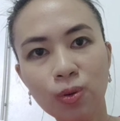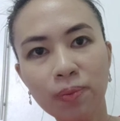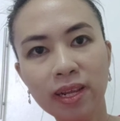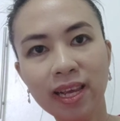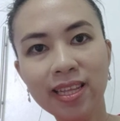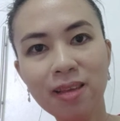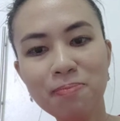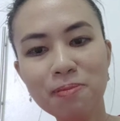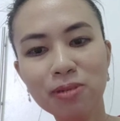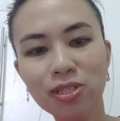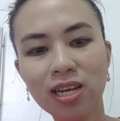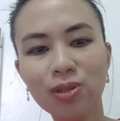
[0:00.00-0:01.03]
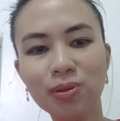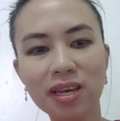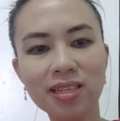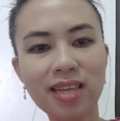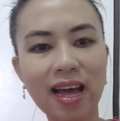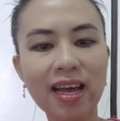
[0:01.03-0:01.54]
opening. Hindi pa masyadong
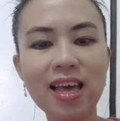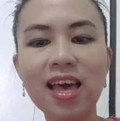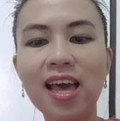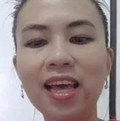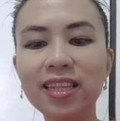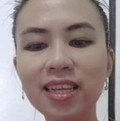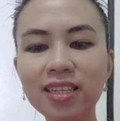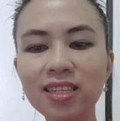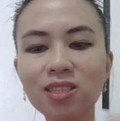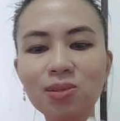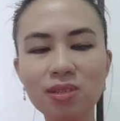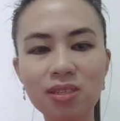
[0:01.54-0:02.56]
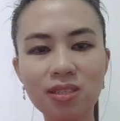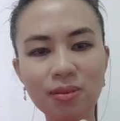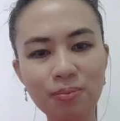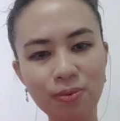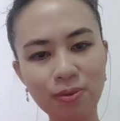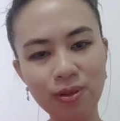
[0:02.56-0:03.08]
exact. And then, this one is
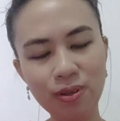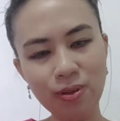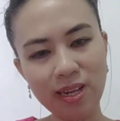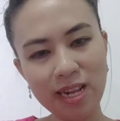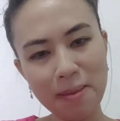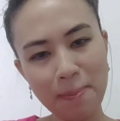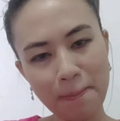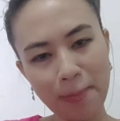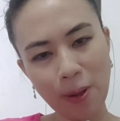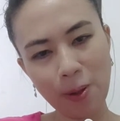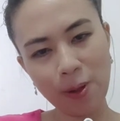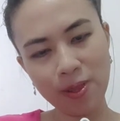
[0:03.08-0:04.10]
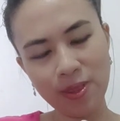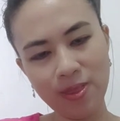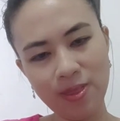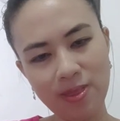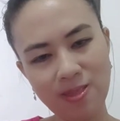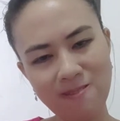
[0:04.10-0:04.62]
the one you clip on.